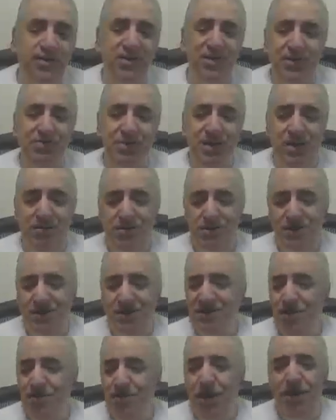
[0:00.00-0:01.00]
Sometimes
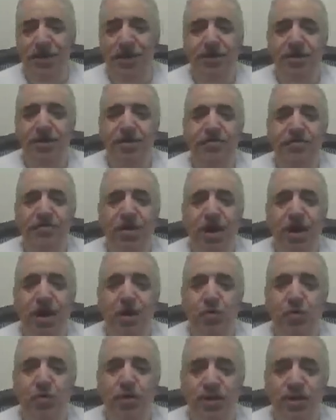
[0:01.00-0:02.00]
it's a binary file
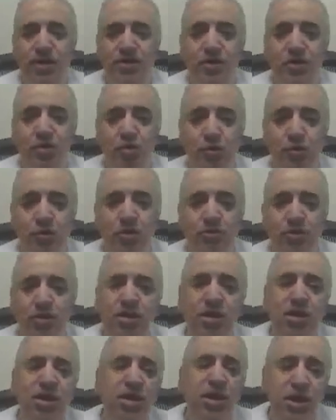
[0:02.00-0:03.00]
or executable,
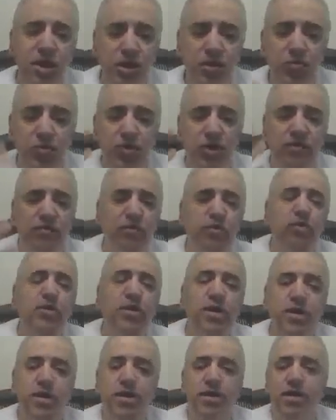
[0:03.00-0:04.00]
it will give you
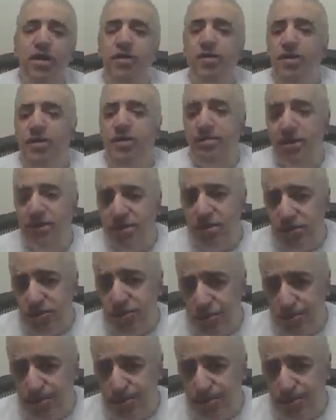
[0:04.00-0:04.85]
another message.